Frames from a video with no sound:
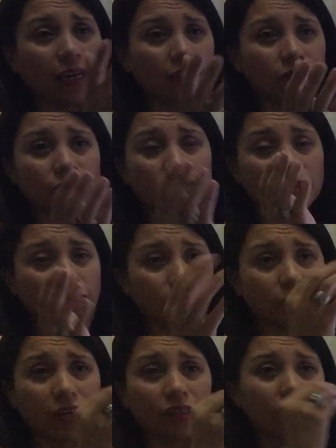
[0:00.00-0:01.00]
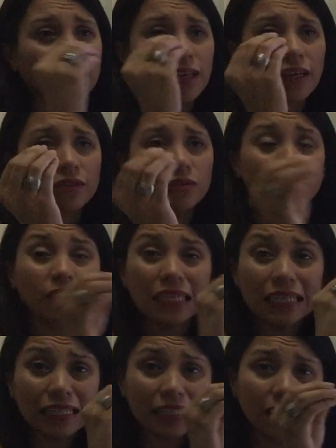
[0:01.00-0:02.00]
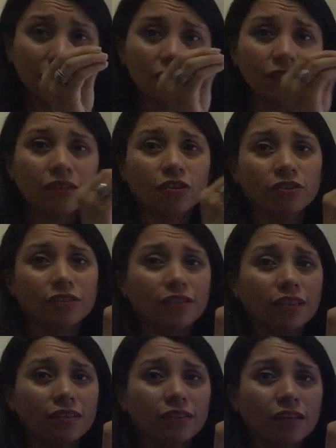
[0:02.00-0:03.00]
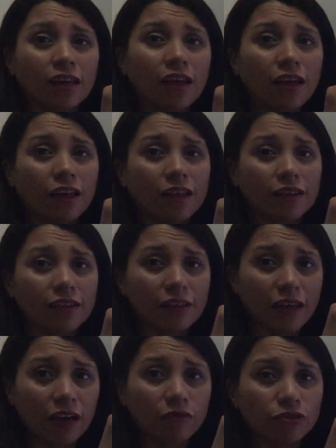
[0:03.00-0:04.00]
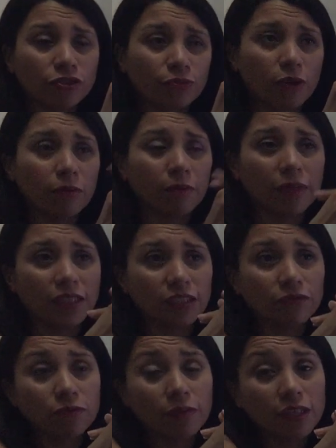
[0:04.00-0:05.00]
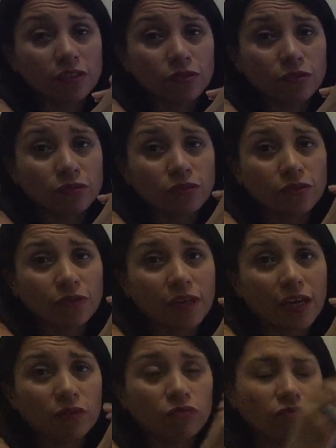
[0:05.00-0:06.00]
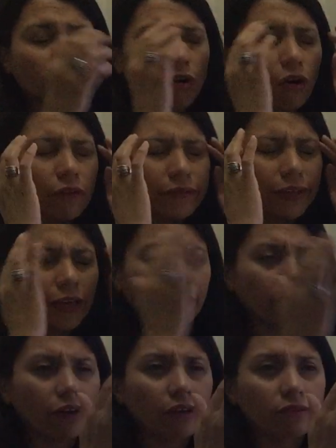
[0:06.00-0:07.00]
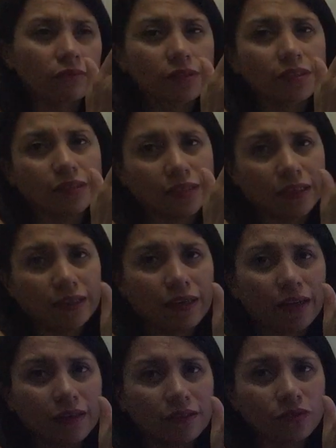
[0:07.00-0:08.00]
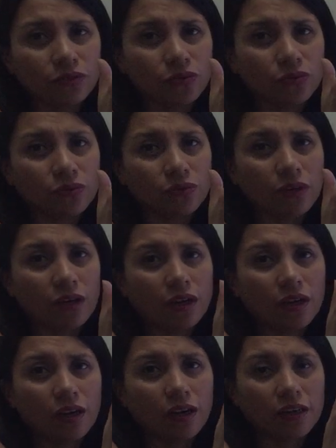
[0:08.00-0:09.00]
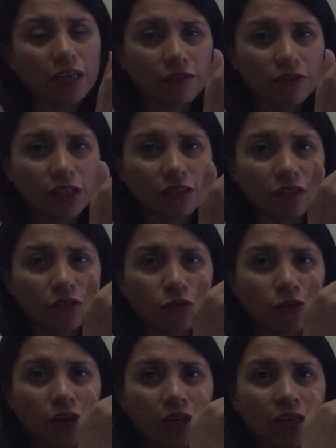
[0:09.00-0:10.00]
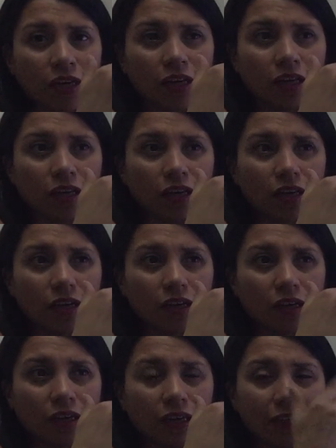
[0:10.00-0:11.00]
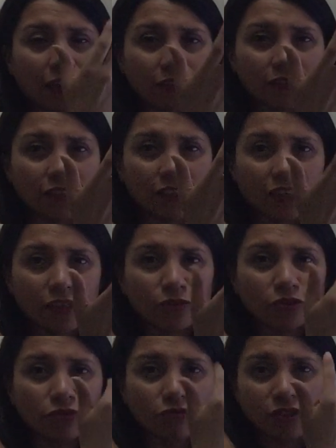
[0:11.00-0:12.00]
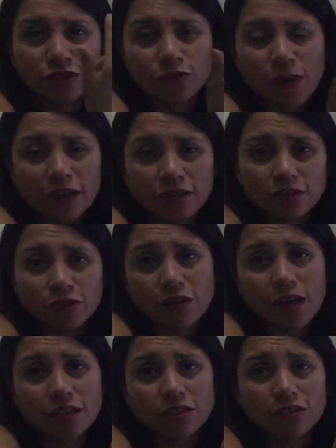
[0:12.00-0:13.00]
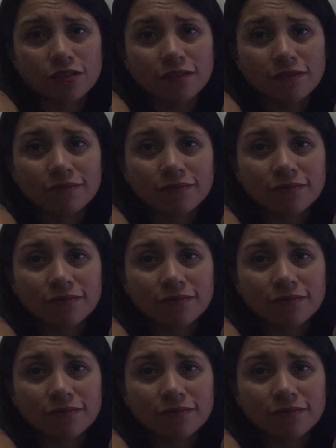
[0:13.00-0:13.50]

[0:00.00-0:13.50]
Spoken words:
had to subtract. I had to delete content that was problematic for my students, so that all the effort was dedicated to covering or enhancing the use of just one structure.